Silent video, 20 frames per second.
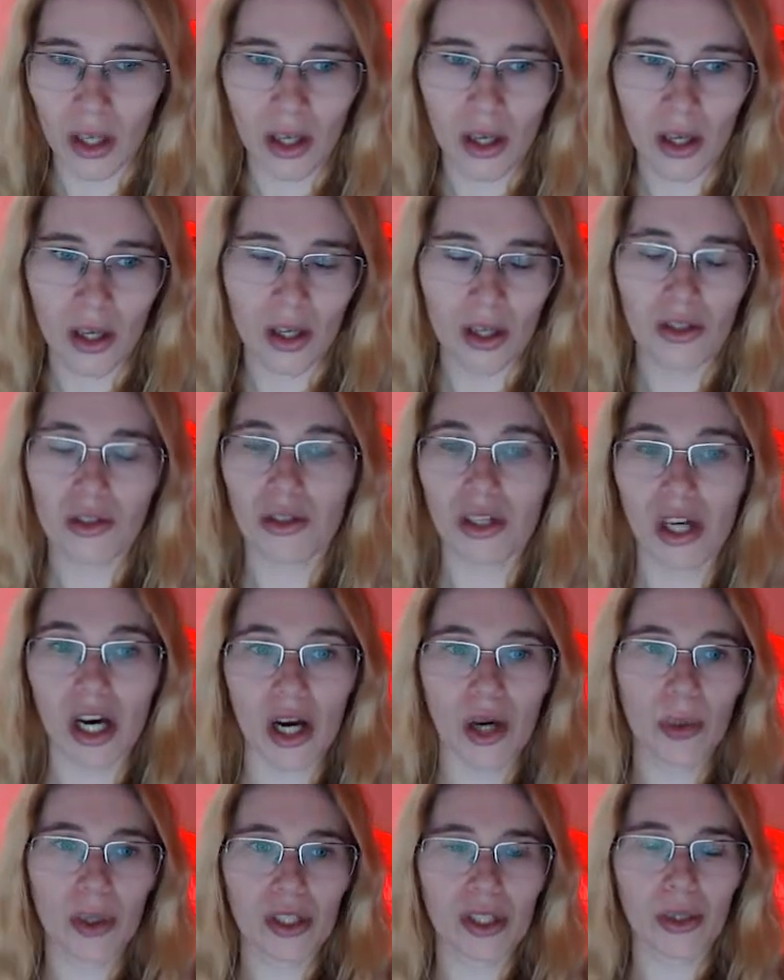So now where
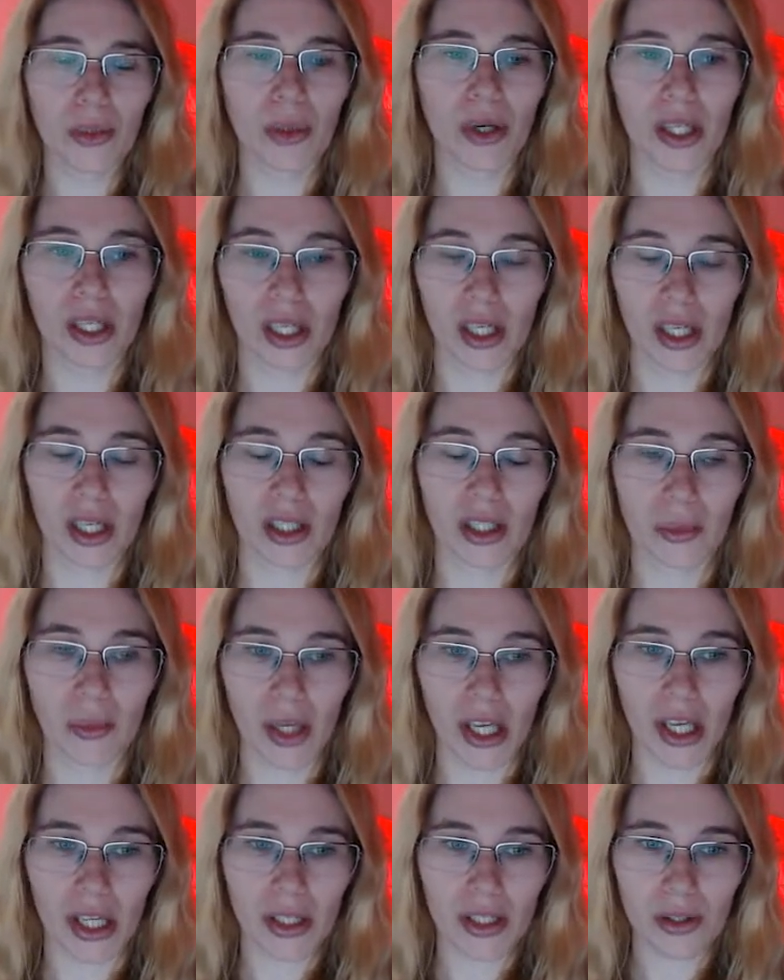do you put it in the
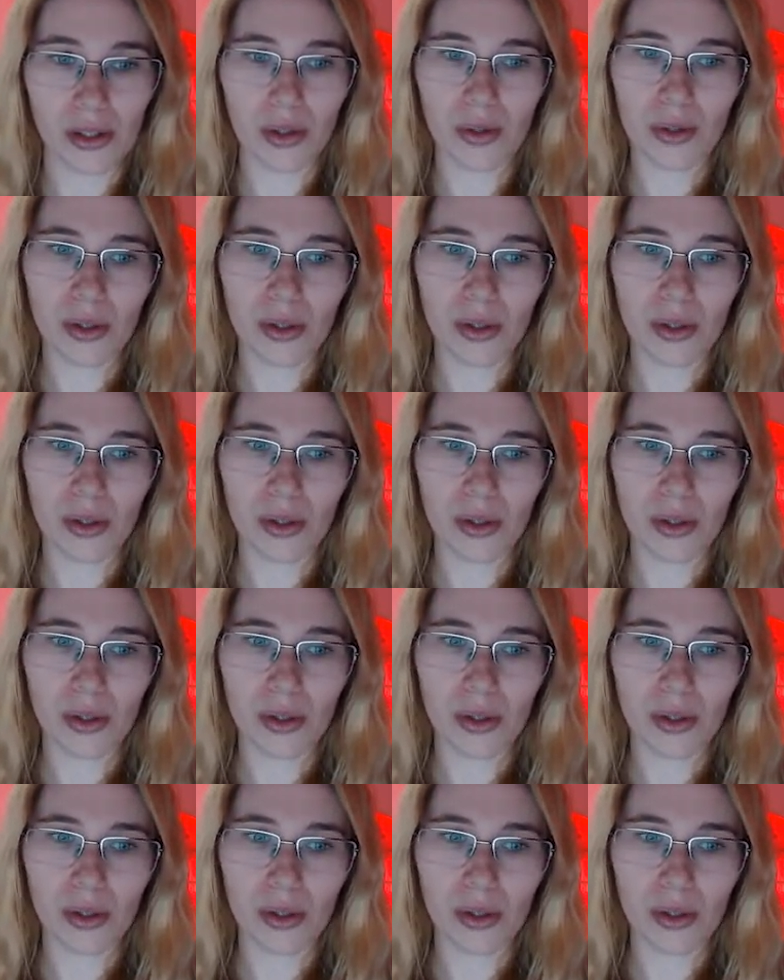base code?